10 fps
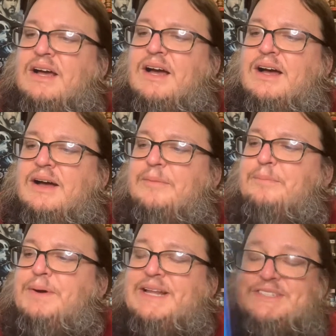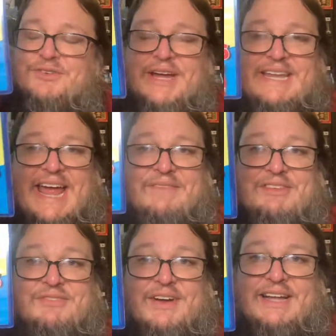Um, but it's great to have
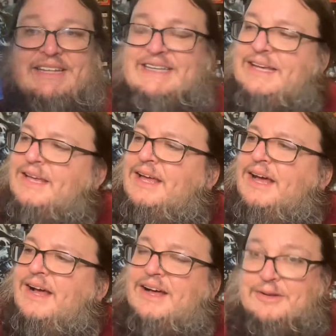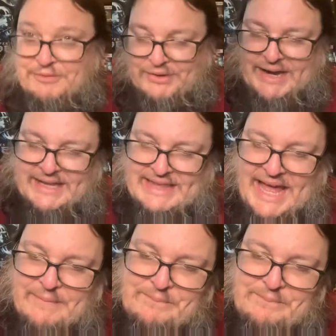this finally. Um, so I got that.